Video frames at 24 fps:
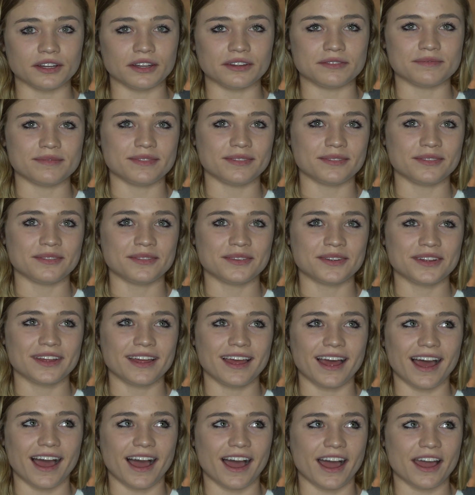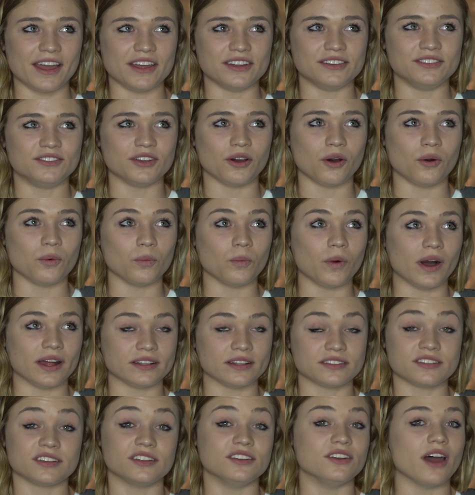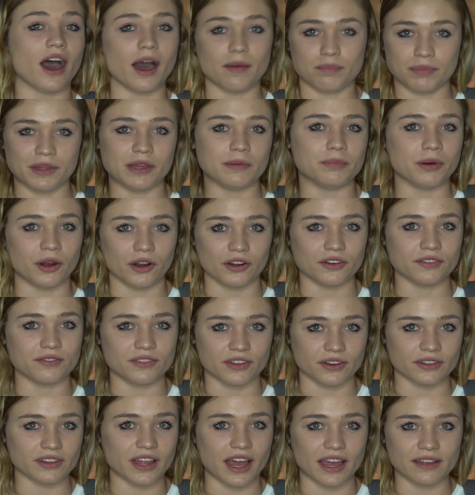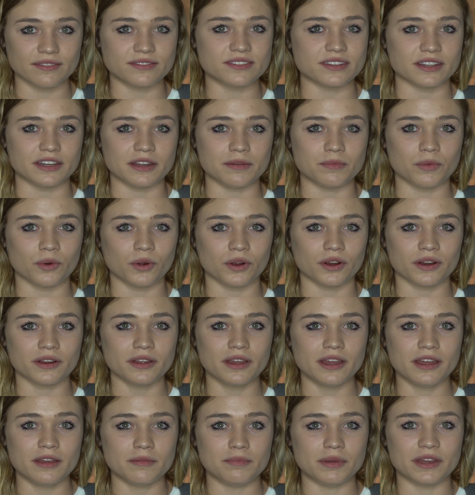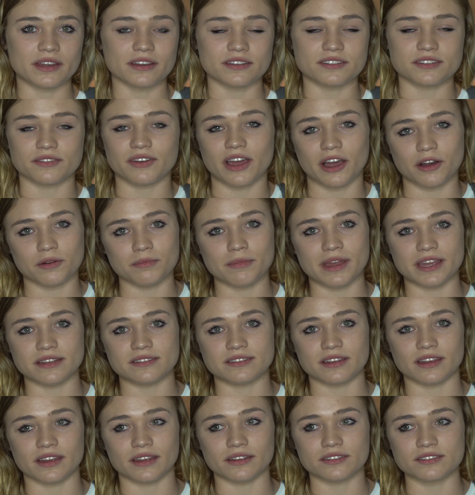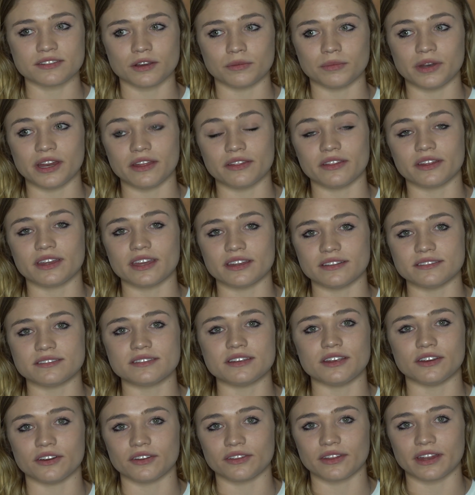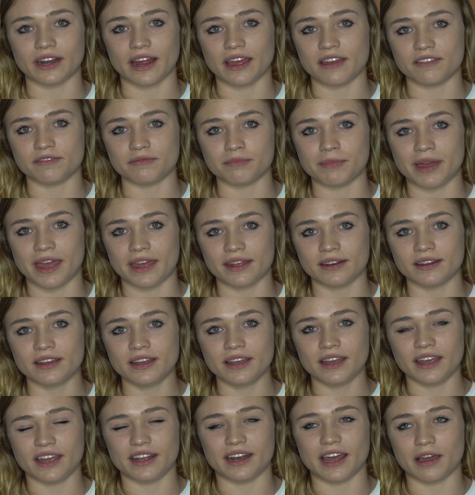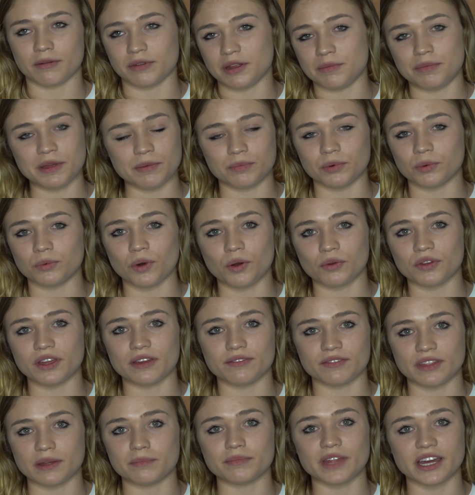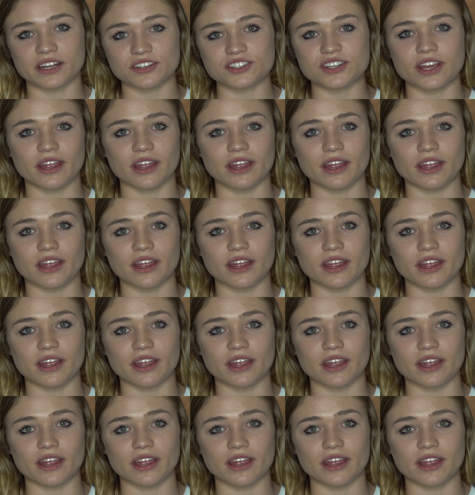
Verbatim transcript: like, I don't want to not be a part of their lives anymore because of how amazing so many of the kids here that I have met and how many people won't give them that